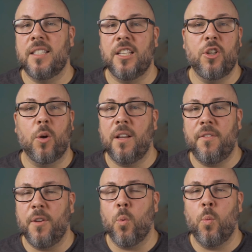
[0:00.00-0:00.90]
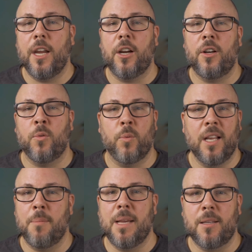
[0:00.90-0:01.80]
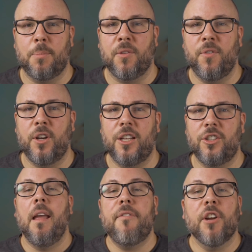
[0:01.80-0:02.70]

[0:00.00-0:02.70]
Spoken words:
this can totally feel weird and really mess up your footage.